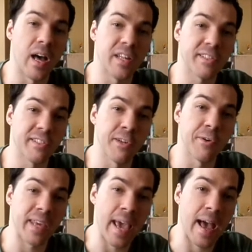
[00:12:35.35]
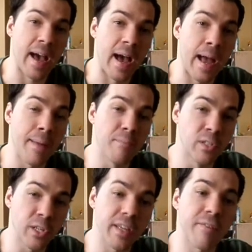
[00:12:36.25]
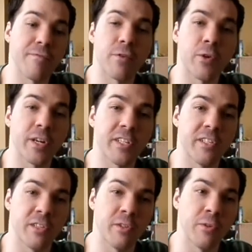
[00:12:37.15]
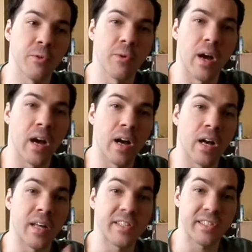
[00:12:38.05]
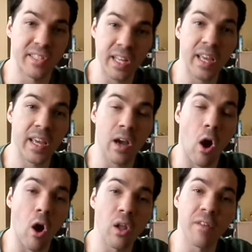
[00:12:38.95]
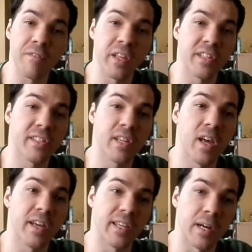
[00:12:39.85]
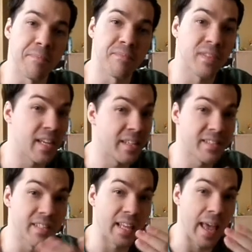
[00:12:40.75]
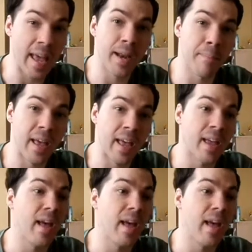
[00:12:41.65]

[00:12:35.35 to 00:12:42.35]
So yeah, I'm looking forward to seeing all of this come into the anime.